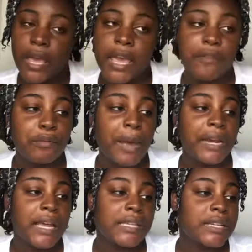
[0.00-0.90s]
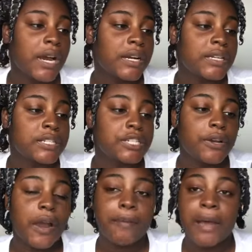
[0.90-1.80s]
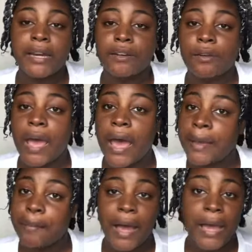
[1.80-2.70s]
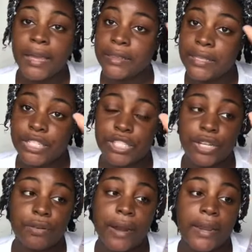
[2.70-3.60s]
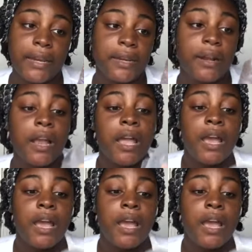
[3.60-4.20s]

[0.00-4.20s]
Everybody has heard of this gel. Everybody know the hype behind this gel right here.